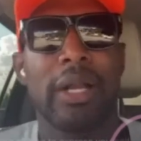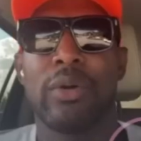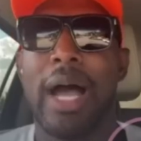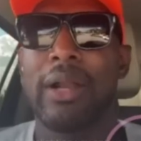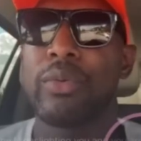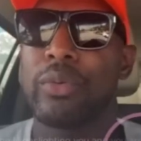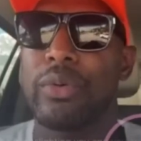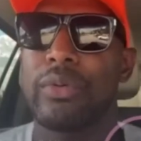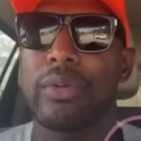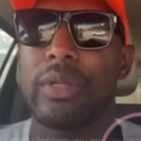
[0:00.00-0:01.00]
I don't
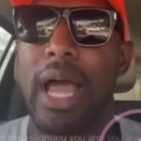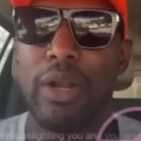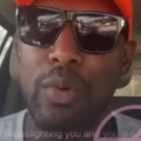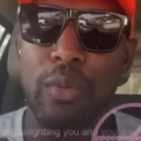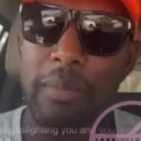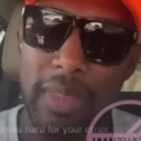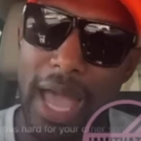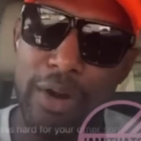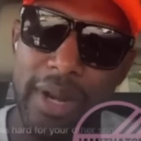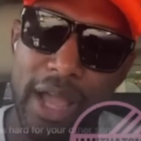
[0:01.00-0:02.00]
want
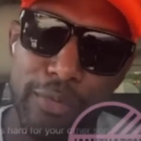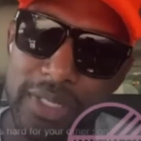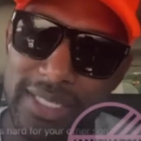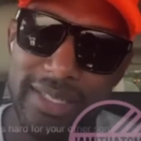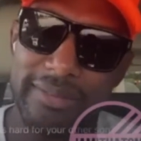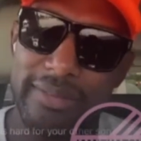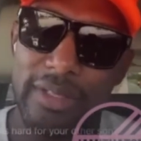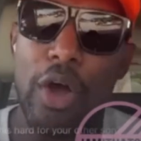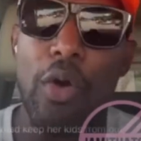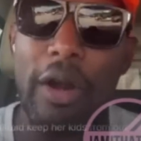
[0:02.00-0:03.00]
to have full custody.
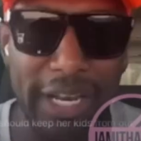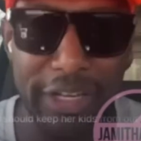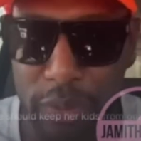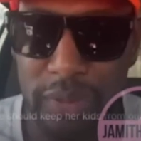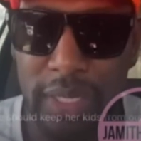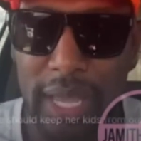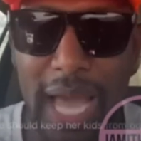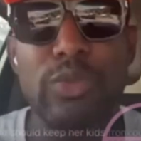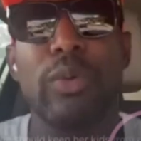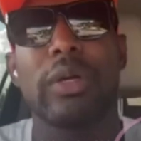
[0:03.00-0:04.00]
Wholehearted, I don't.
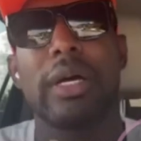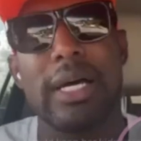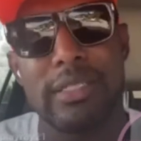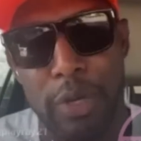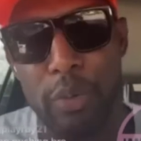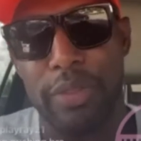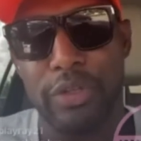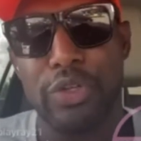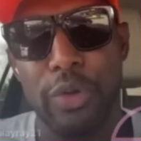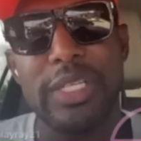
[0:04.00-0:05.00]
I just want us both
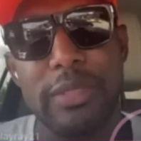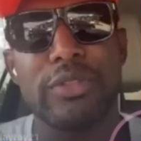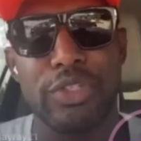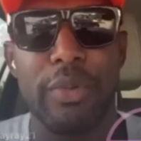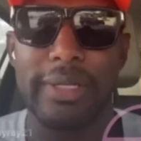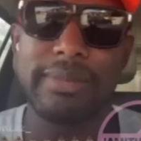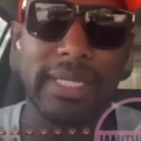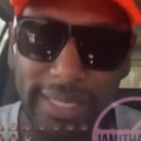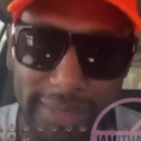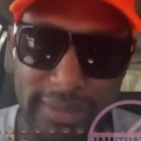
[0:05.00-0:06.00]
to do what we're supposed to do when it comes
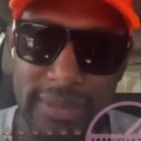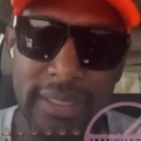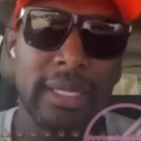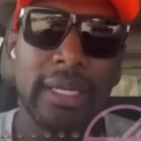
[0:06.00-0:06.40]
to the kids.